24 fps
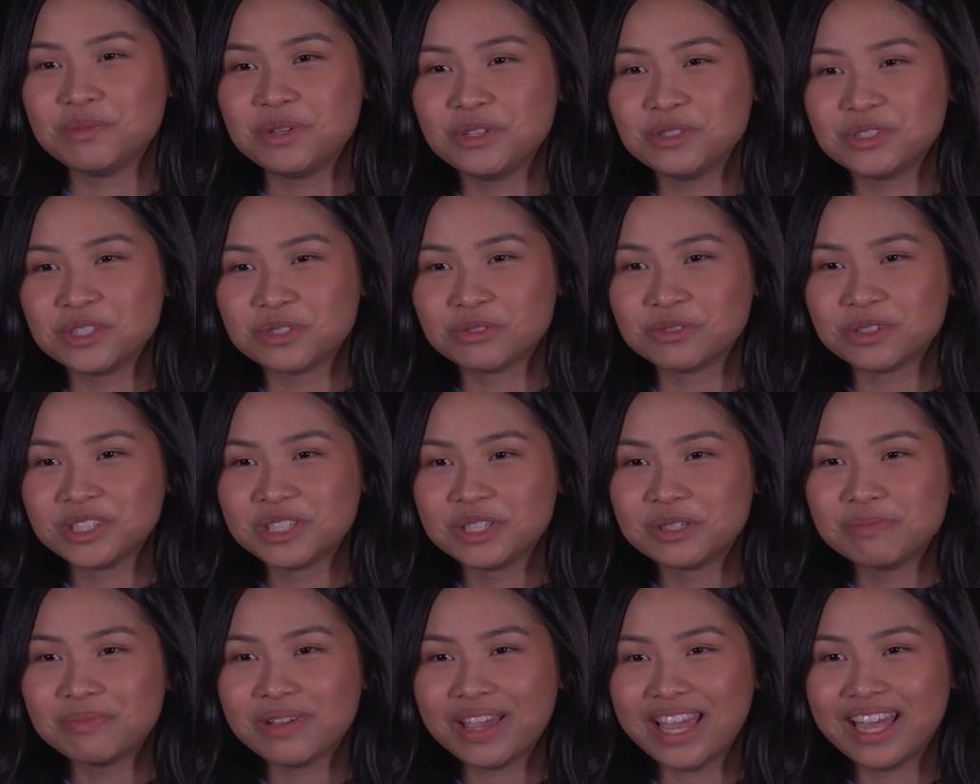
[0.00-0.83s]
Muse's
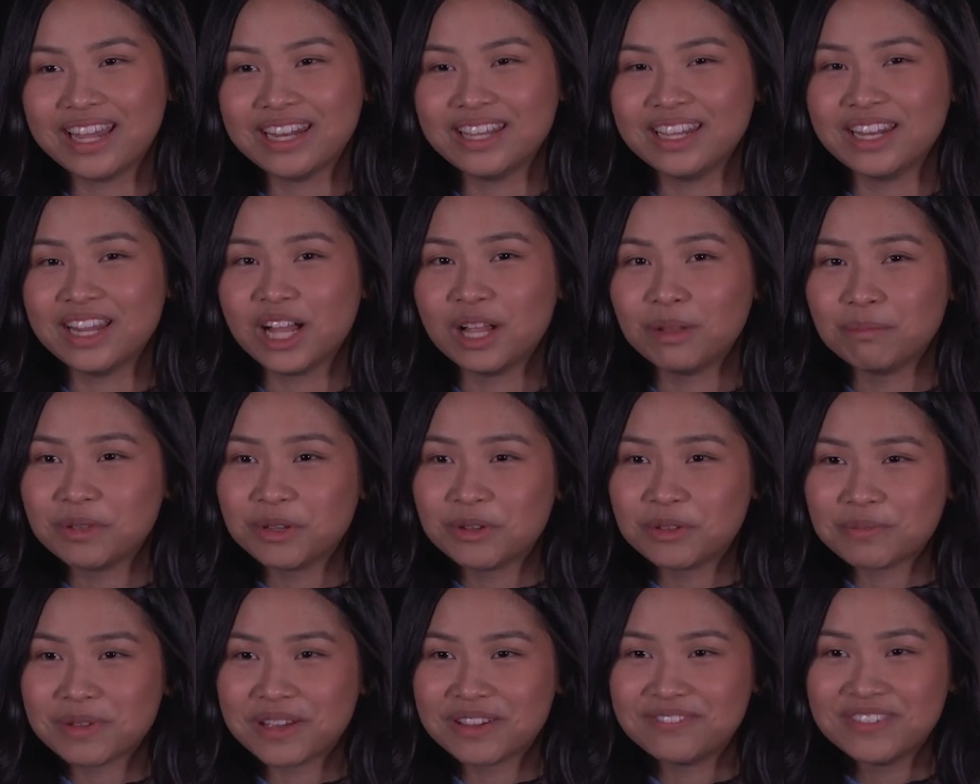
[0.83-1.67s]
room and he'd help
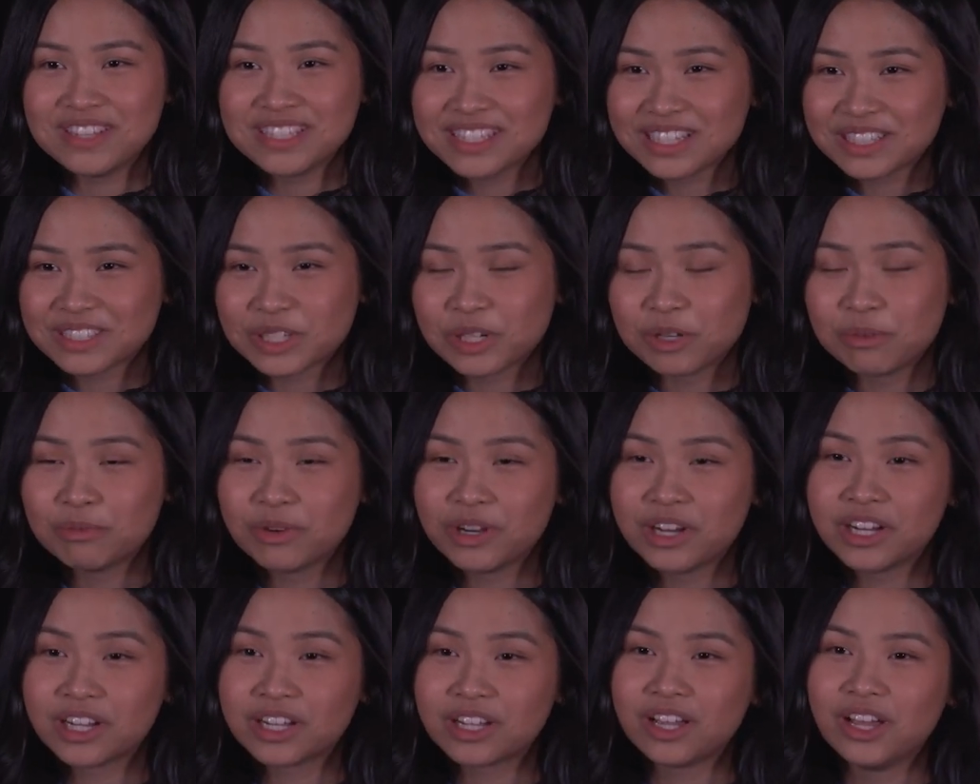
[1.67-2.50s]
me with my physics
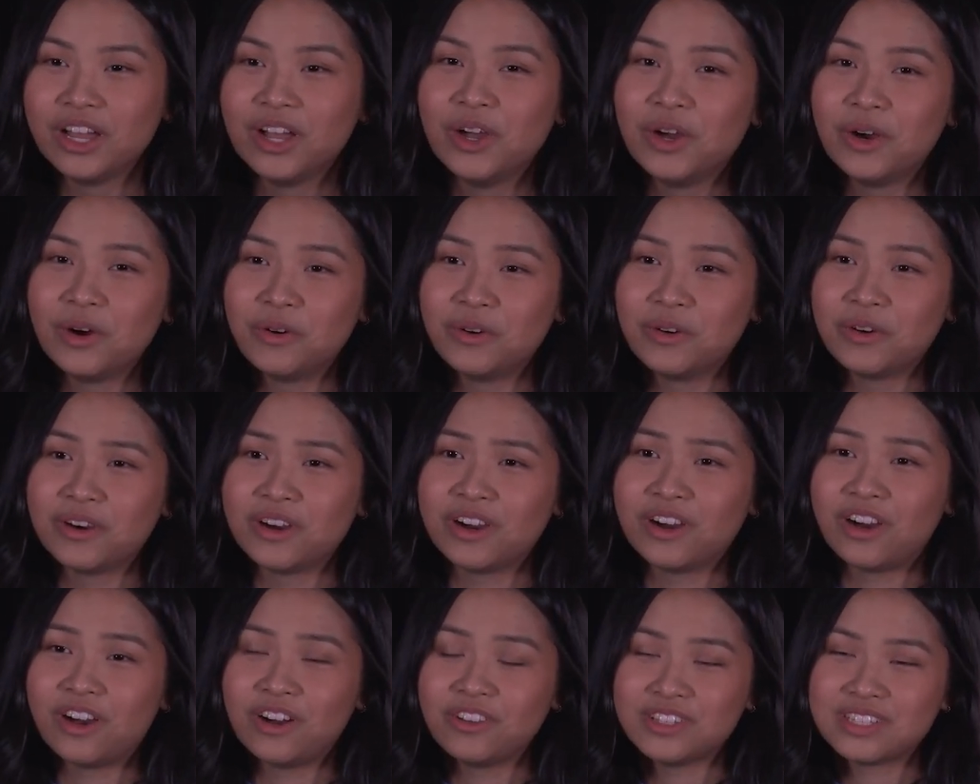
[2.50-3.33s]
homework,
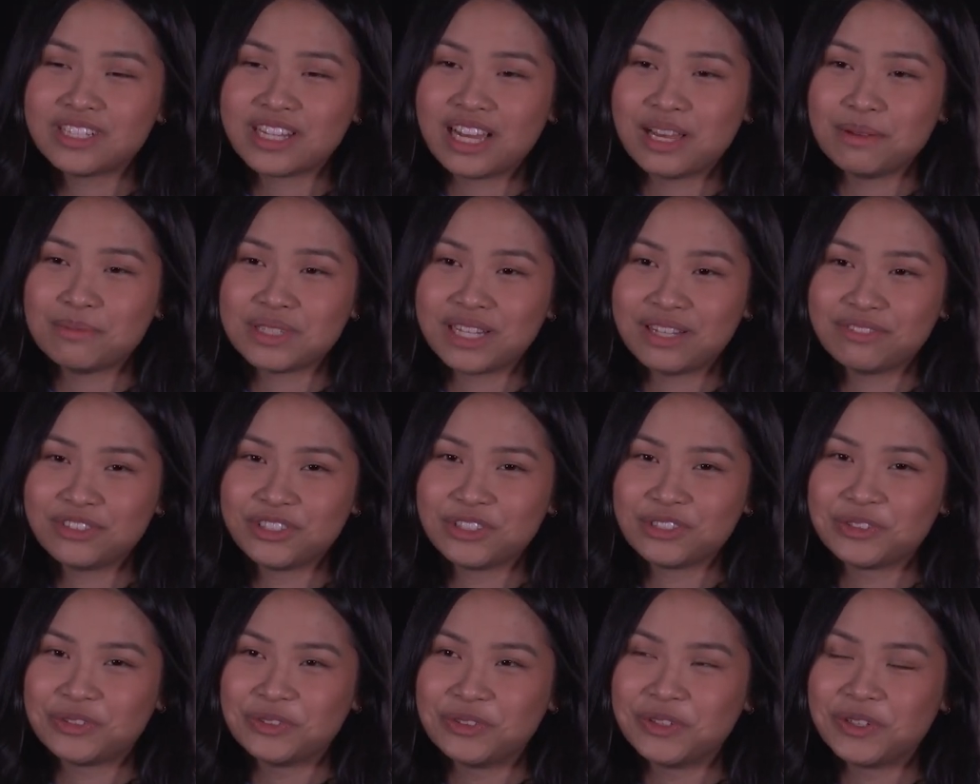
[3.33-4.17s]
or all the times
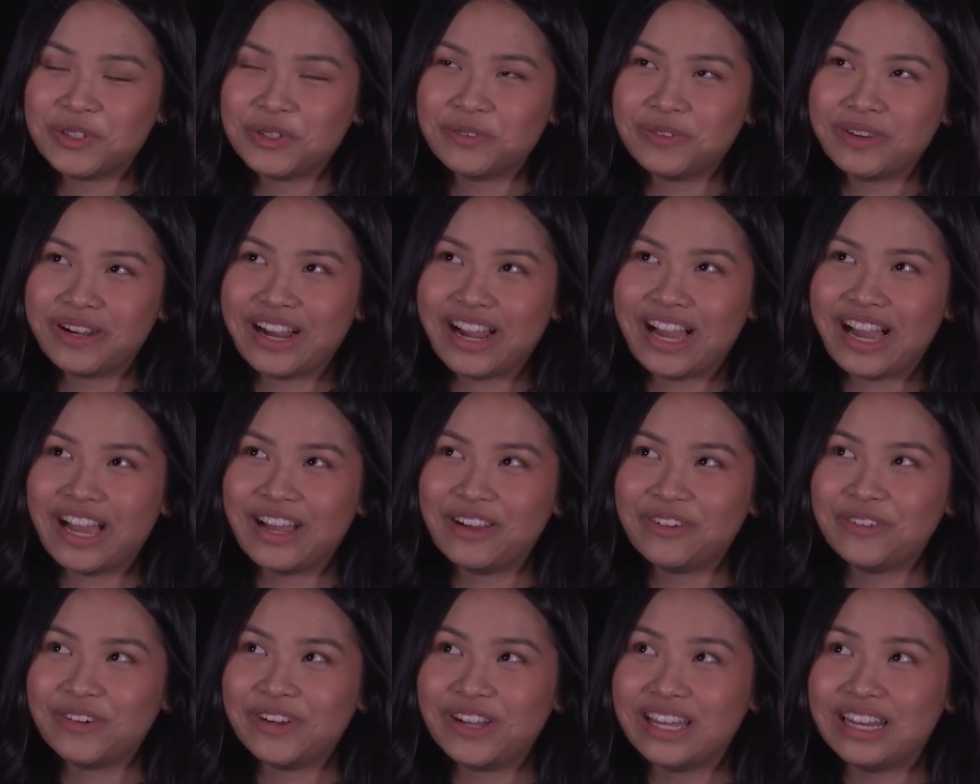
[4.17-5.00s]
after school where
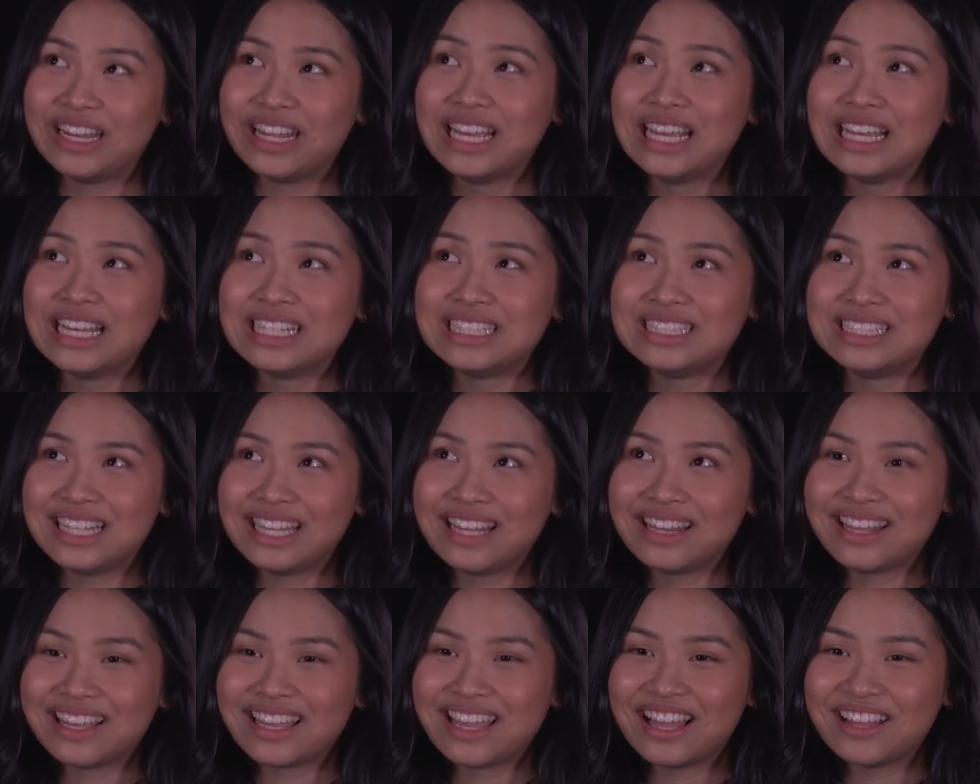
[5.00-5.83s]
I would
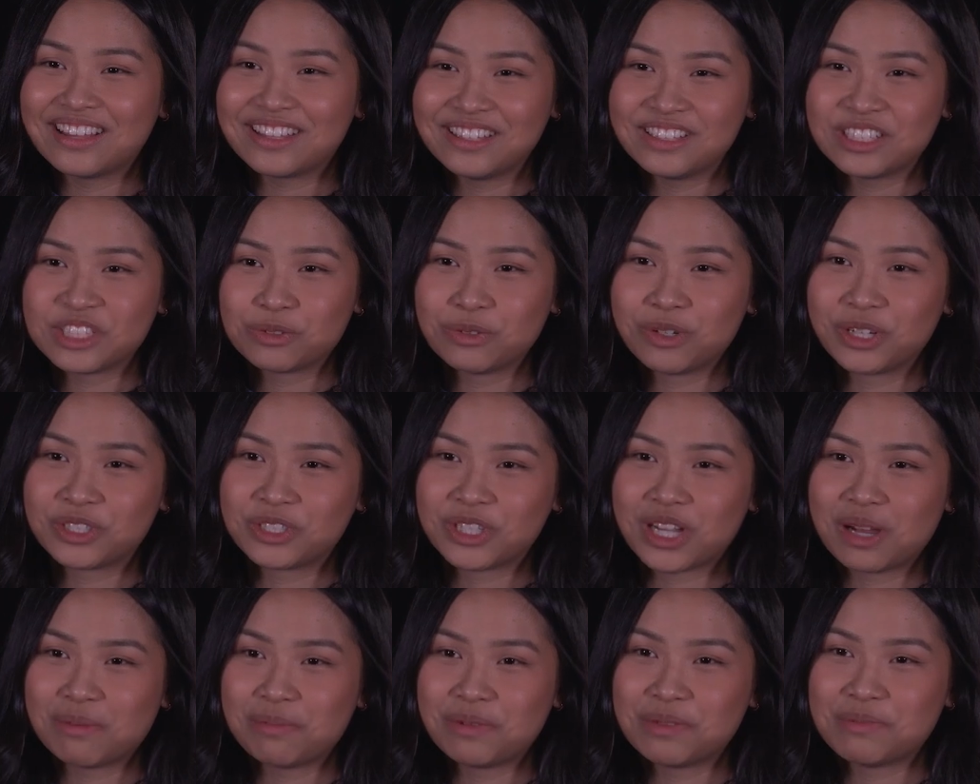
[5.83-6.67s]
sit in the calculus
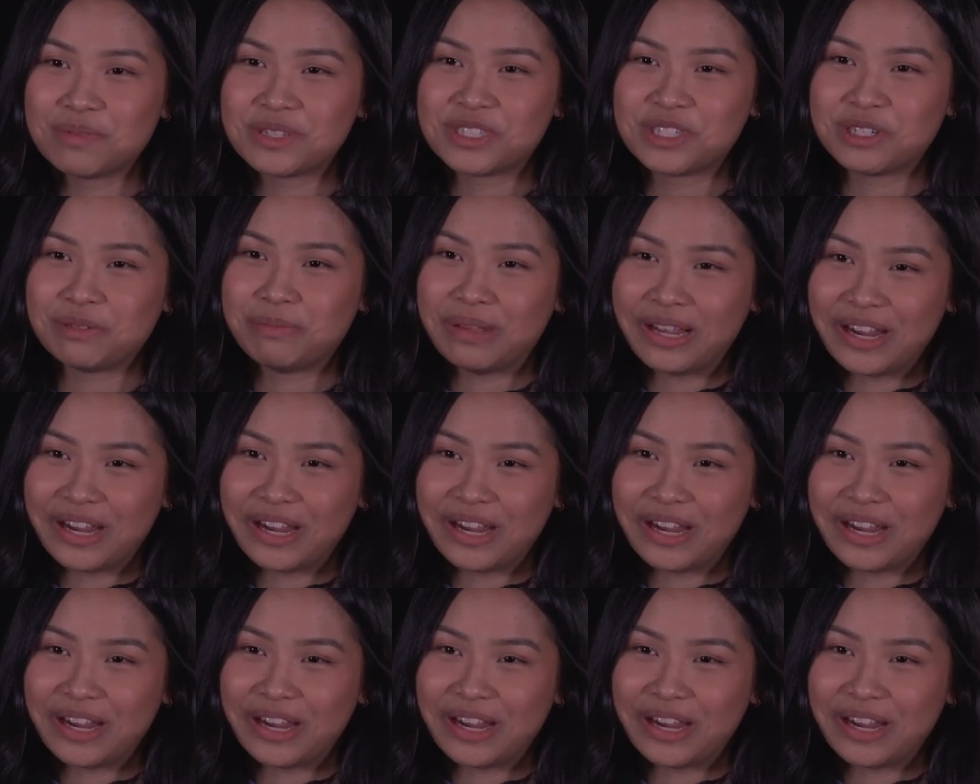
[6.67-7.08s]
workshop with Mr.